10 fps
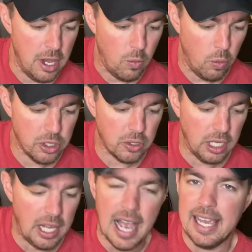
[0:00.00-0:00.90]
We're just going to
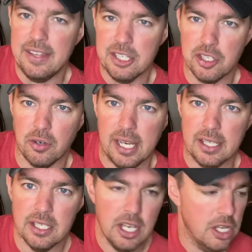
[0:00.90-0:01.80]
lock in the
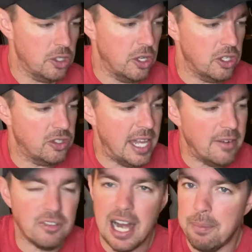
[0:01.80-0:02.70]
strings. So instead of
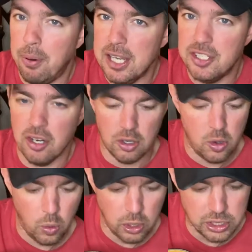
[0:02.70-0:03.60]
trying to play certain
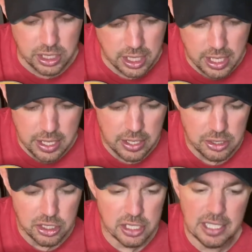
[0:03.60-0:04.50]
chords,
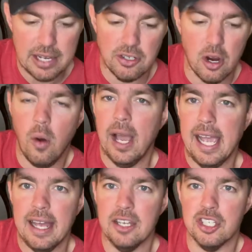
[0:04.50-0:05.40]
just get your whole
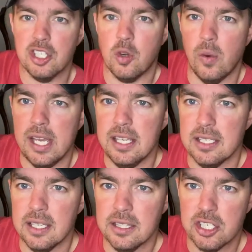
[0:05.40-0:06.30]
hand and just
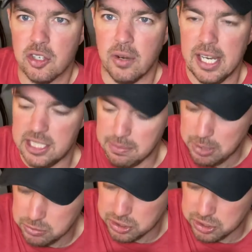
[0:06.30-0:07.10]
squeeze the strings to mute the